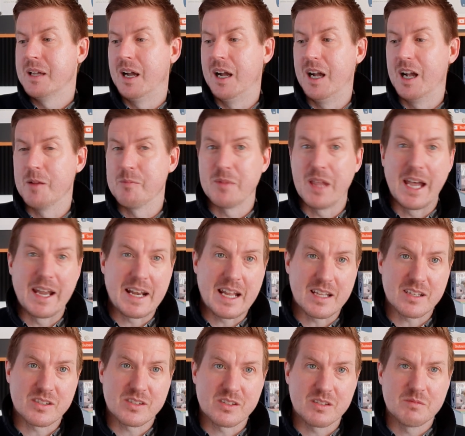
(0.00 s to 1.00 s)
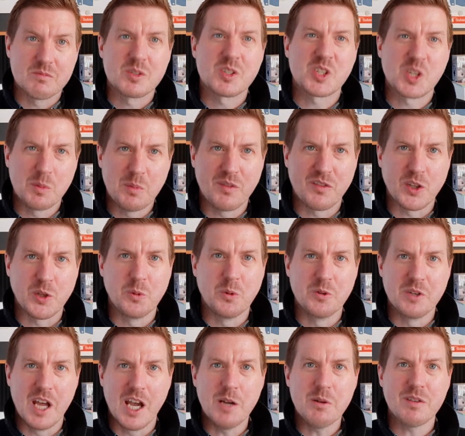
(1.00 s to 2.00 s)
And as some of you
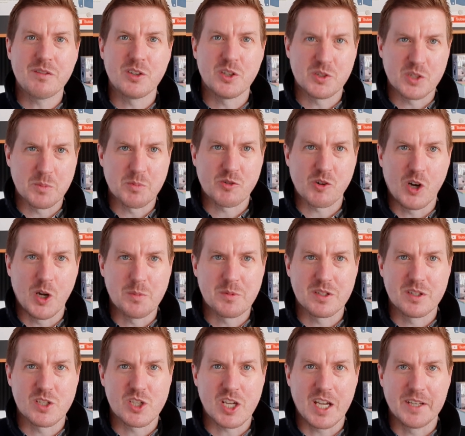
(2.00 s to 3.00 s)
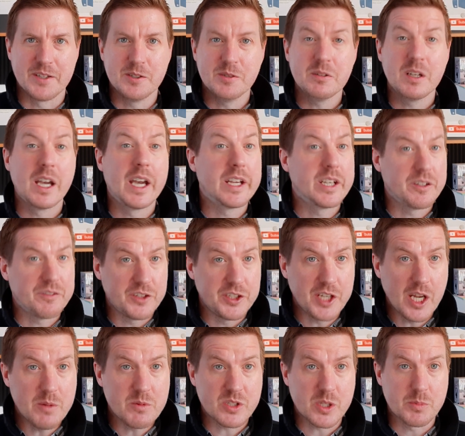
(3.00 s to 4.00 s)
will know, if you subscribe to the channel, and if you
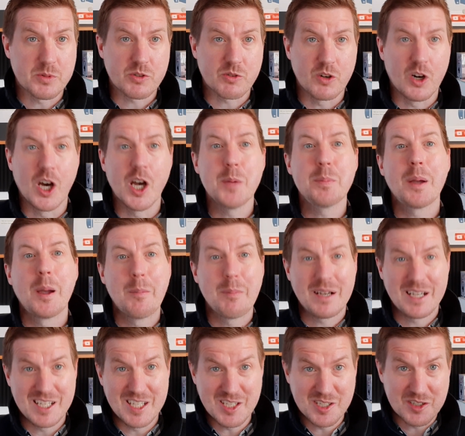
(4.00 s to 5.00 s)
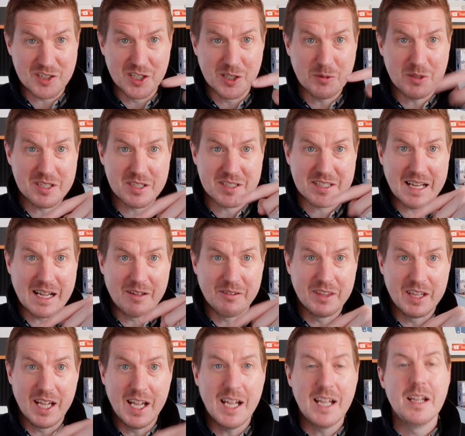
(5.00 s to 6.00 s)
don't subscribe, please do, it's down
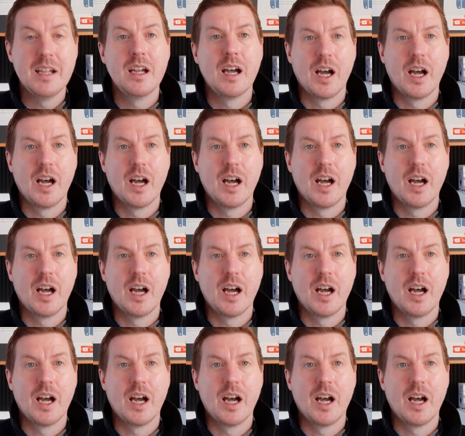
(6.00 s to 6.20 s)
there.